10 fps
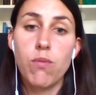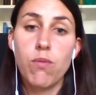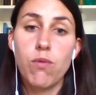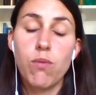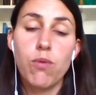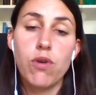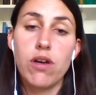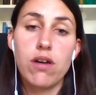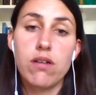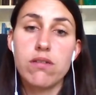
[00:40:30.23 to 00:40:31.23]

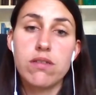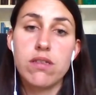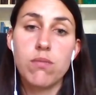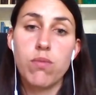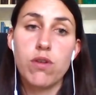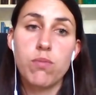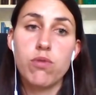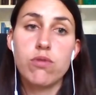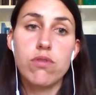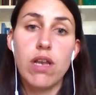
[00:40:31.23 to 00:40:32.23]
were simply
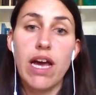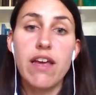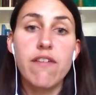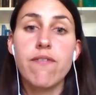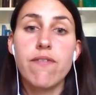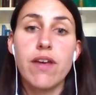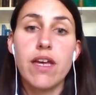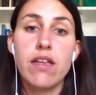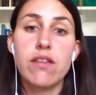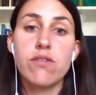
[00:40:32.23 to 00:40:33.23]
put to life,
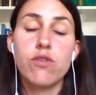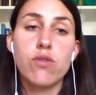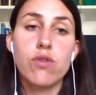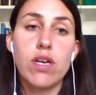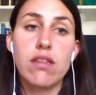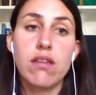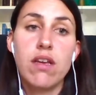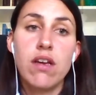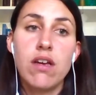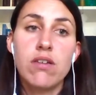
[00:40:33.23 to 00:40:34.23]
and you
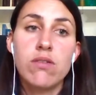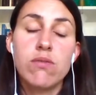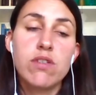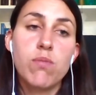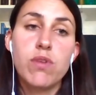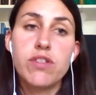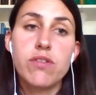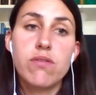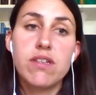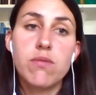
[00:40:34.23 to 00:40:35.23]
can simply
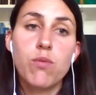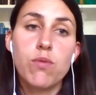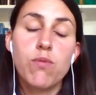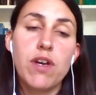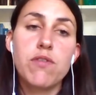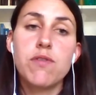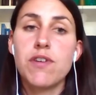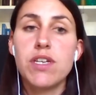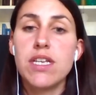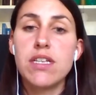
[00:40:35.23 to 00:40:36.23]
very,
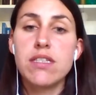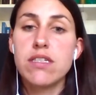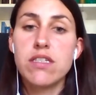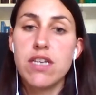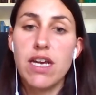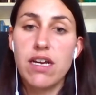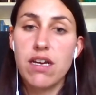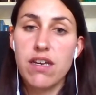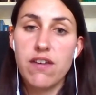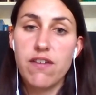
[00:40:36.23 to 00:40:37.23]
very easy
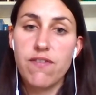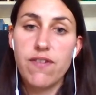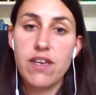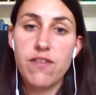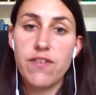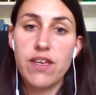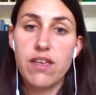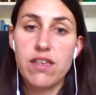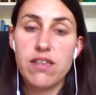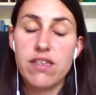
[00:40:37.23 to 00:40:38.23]
check if
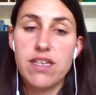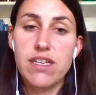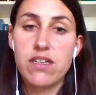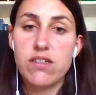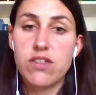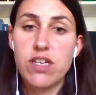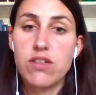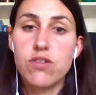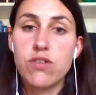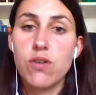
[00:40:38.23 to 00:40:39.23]
anything in the data
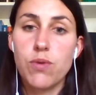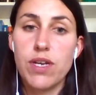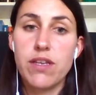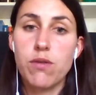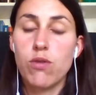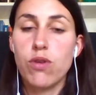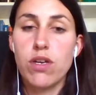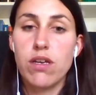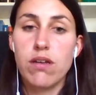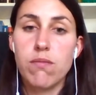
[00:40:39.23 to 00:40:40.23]
changed already,
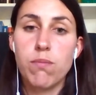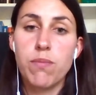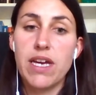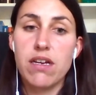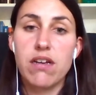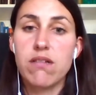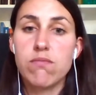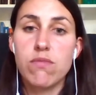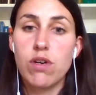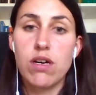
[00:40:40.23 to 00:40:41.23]
looking back
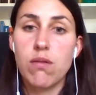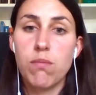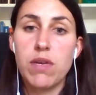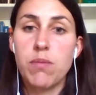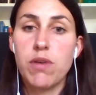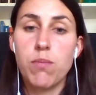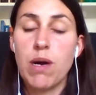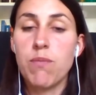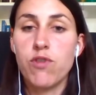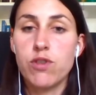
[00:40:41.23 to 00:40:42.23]
maybe a
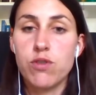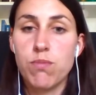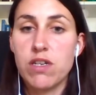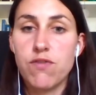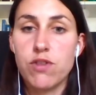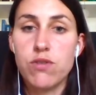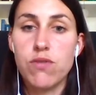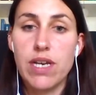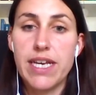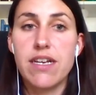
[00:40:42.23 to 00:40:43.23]
month or
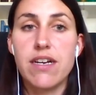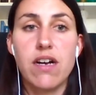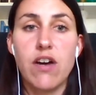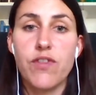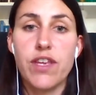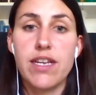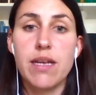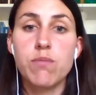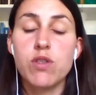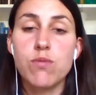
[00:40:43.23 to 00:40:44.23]
two later after an
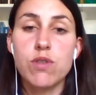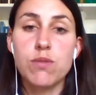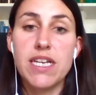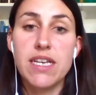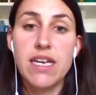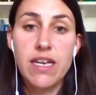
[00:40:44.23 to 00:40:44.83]
adaptation was made.